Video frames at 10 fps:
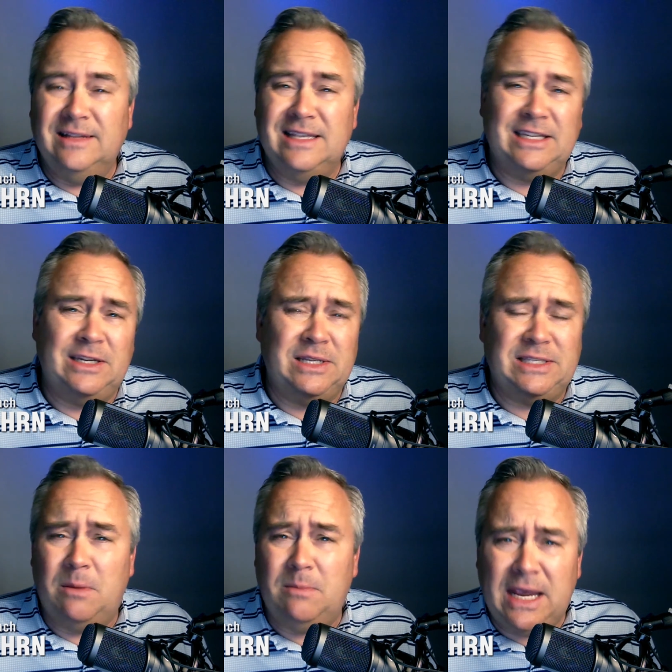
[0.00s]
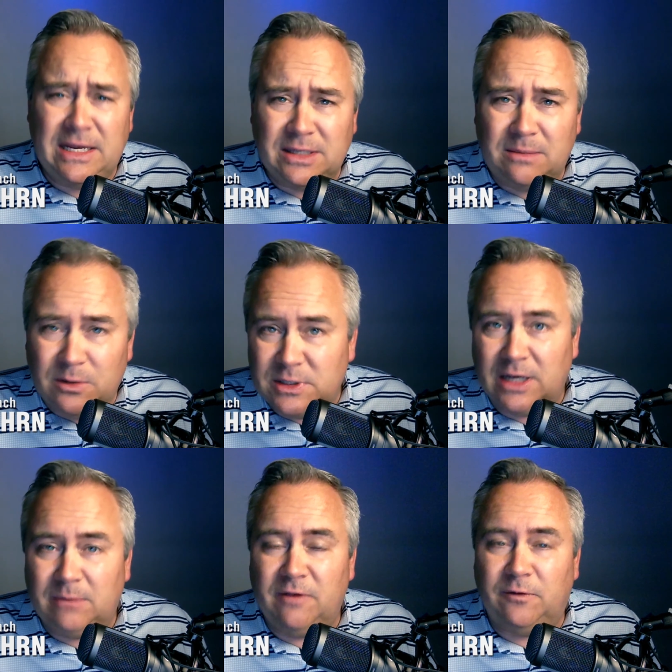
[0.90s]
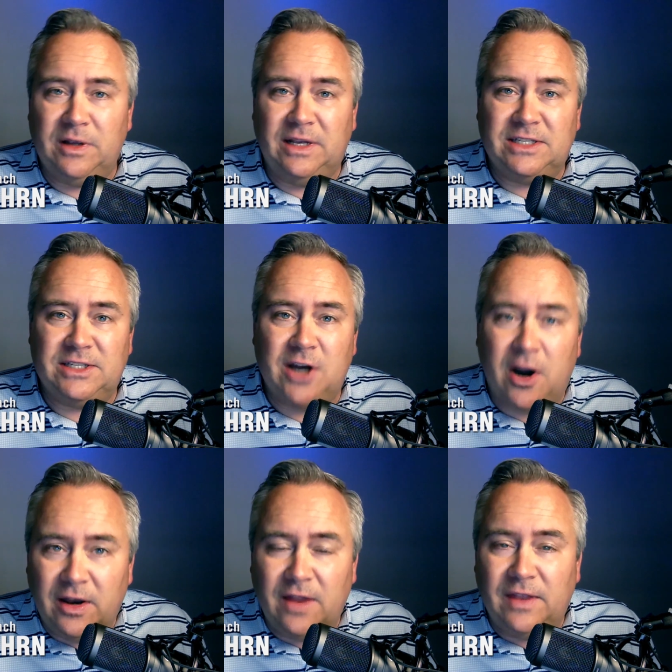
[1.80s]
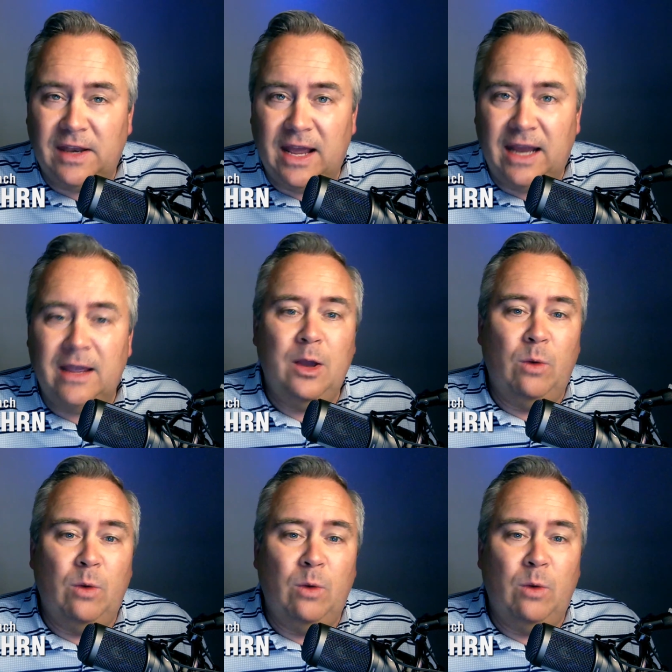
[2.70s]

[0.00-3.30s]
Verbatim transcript: Listen to some amazing music before you get started in the day.